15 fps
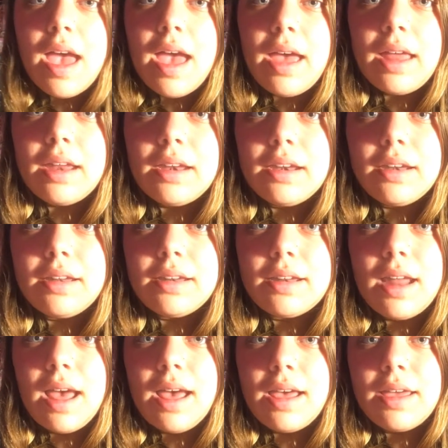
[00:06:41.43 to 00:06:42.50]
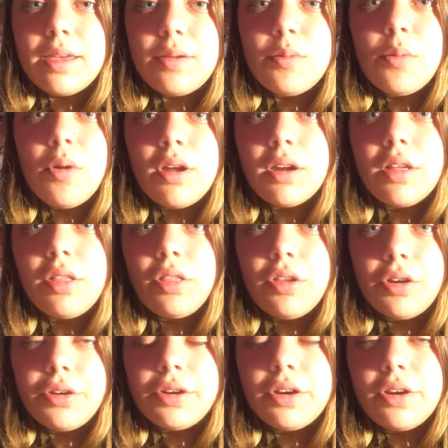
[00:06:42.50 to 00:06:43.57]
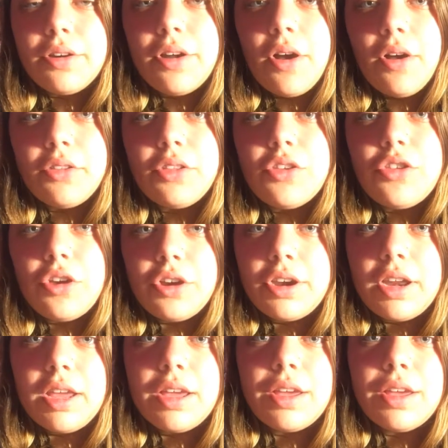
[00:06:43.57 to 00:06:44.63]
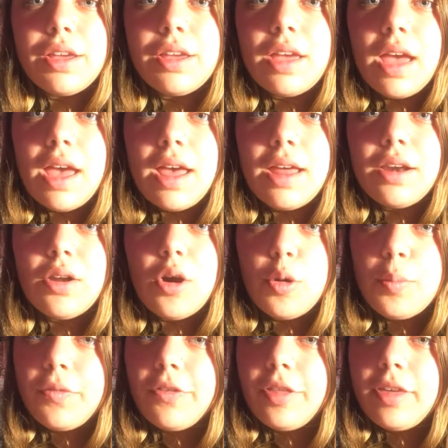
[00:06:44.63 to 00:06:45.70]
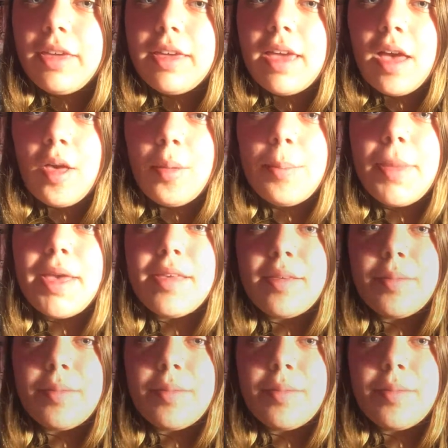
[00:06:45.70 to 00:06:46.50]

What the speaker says: and I want to learn on the journey and hopefully help my